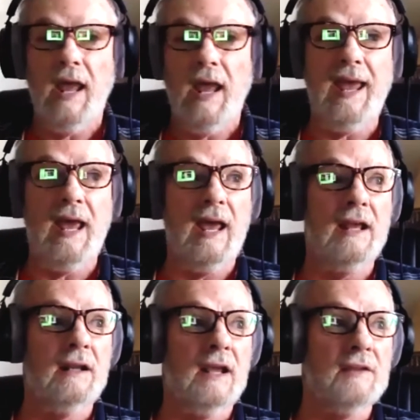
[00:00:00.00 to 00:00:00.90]
and,
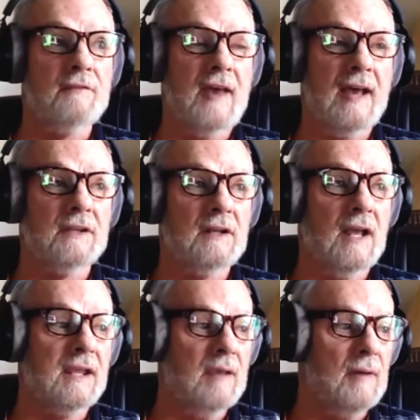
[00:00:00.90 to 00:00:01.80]
and and the fact that
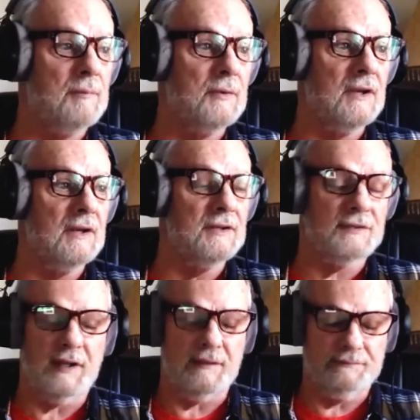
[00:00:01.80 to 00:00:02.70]
I came up with it is
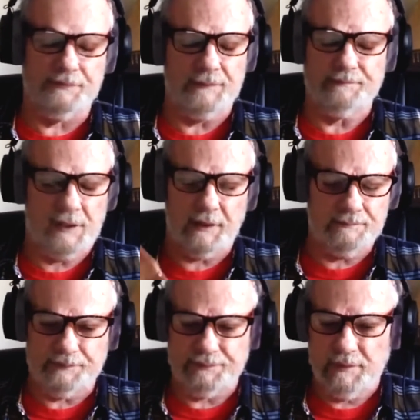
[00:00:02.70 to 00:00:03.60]
like like
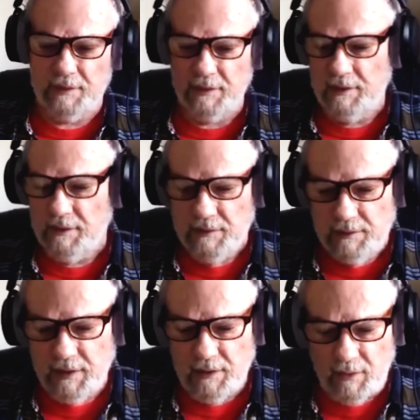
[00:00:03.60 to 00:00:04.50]

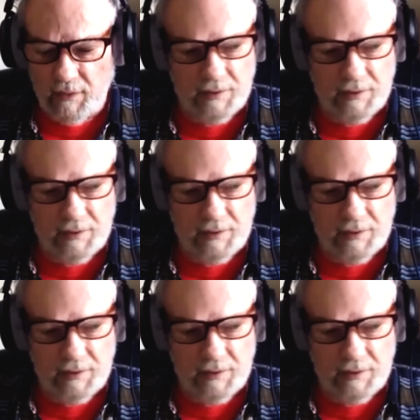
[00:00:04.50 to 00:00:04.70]
you know,